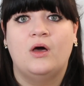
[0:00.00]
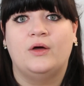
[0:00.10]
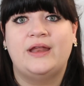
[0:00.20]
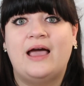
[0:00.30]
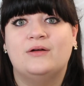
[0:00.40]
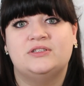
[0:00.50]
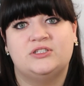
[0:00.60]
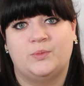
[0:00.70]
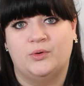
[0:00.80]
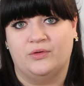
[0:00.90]
on how to
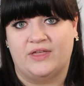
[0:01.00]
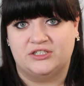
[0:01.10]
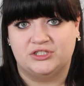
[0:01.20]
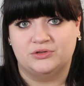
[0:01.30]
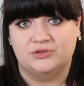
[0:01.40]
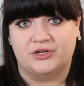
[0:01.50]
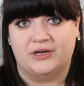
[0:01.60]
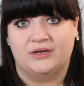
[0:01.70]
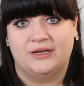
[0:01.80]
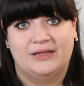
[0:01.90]
support their
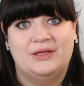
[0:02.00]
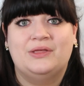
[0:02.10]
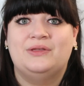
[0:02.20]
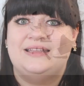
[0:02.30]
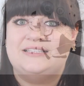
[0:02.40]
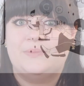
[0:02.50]
children. You need